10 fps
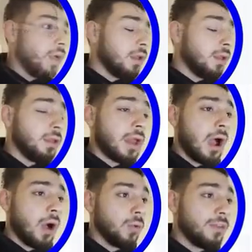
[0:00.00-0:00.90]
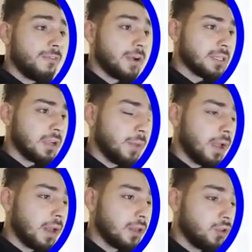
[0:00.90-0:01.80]
Now, the first thing we're
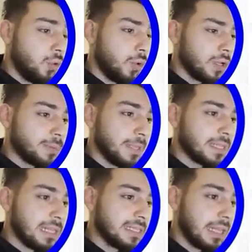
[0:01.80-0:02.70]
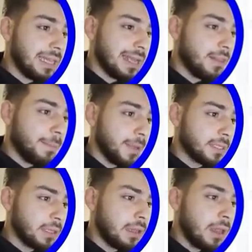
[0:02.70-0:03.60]
gonna do is basically select the
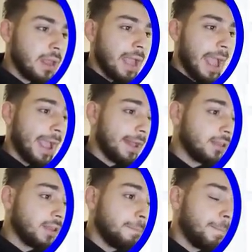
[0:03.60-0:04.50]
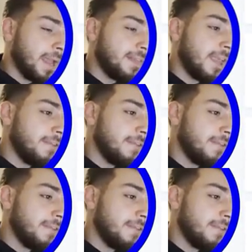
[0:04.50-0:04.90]
pixel and pick the